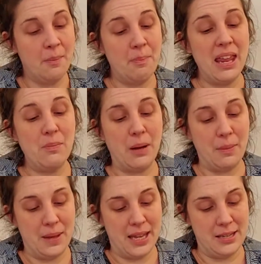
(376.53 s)
Bit by
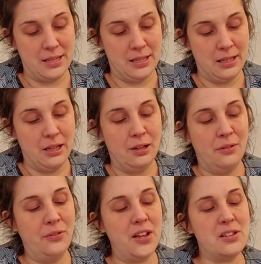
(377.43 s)
bit,
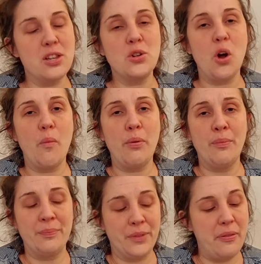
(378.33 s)
first the top
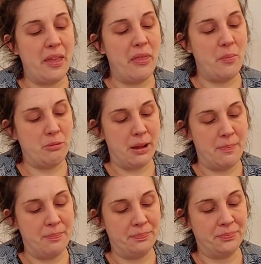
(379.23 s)
and then the
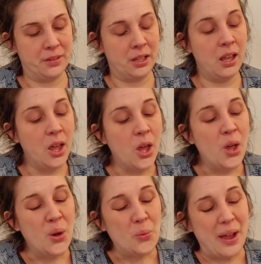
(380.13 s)
brim.
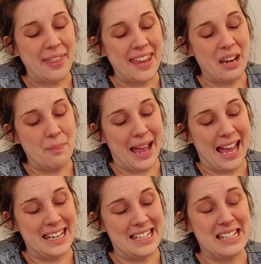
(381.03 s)
Where the inner
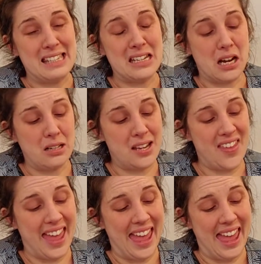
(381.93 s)
band had stuck to the
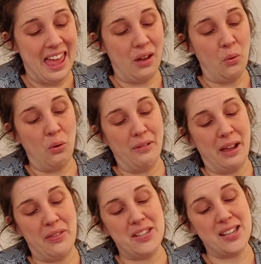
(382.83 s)
hair all
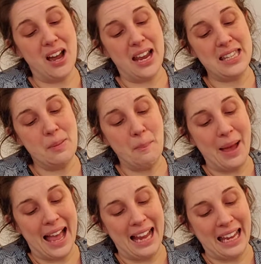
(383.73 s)
around the sides and
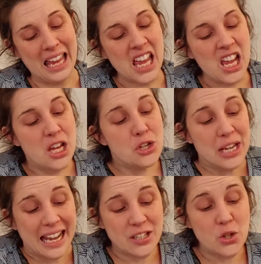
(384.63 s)
back, she
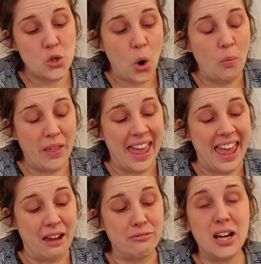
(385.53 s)
had to chop the
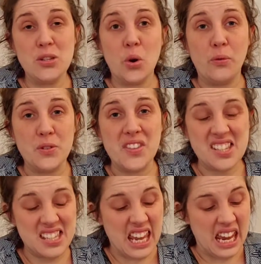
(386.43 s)
hair right off to the
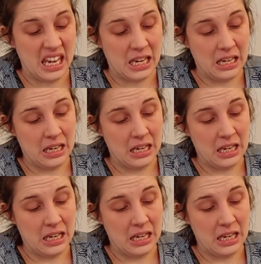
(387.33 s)
skin,